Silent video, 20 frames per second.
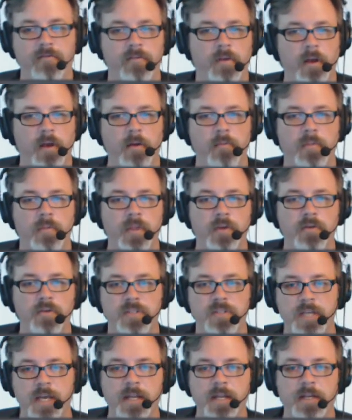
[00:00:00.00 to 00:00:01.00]
um,
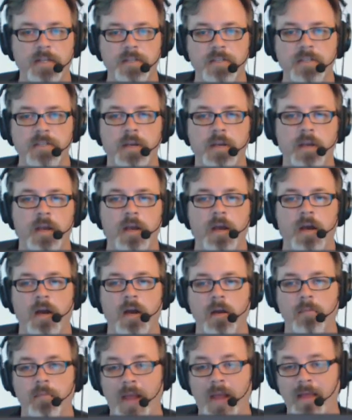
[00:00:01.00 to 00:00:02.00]
those settings
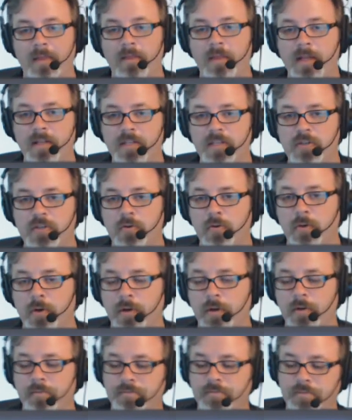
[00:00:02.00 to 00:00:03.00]
um, and then store
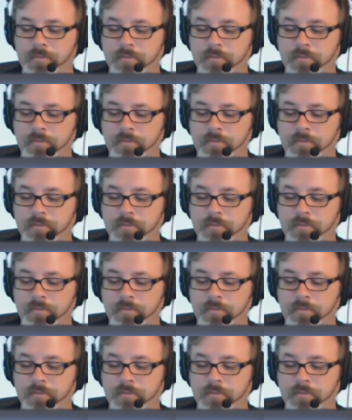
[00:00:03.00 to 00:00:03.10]
it.